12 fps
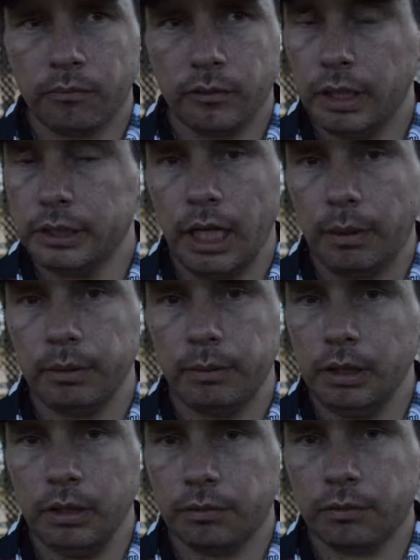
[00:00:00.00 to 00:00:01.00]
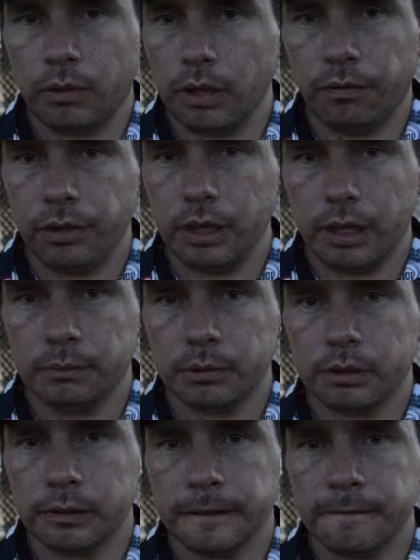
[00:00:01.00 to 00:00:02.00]
It's happened to me quite a few
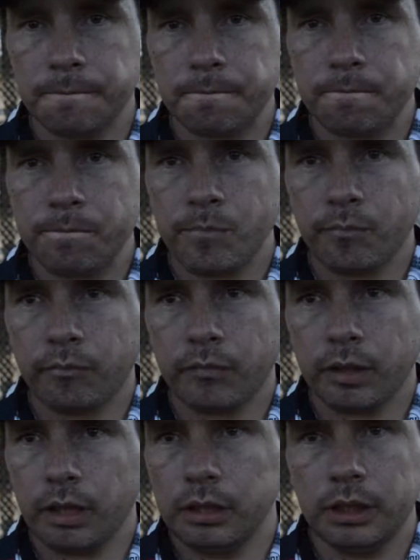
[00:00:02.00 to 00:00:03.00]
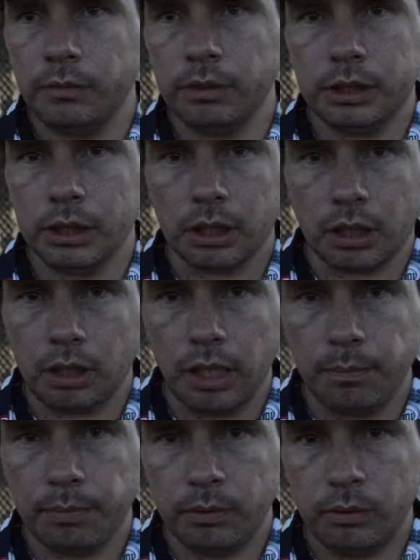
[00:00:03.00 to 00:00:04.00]
times. There was even just a
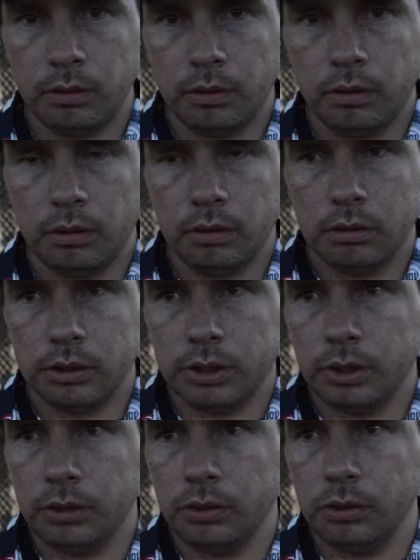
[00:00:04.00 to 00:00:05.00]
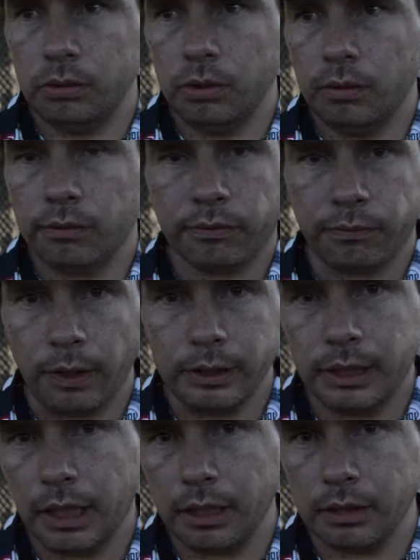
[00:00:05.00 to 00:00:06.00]
clip to front
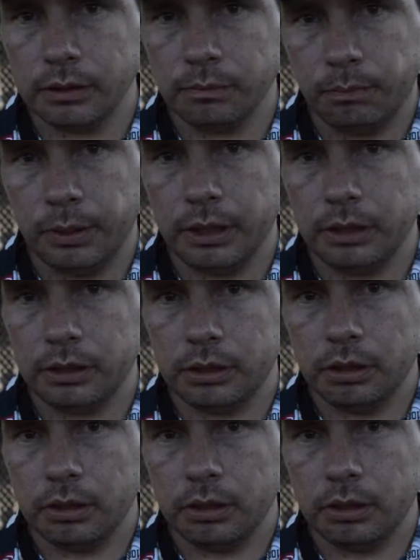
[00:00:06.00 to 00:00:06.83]
tire being,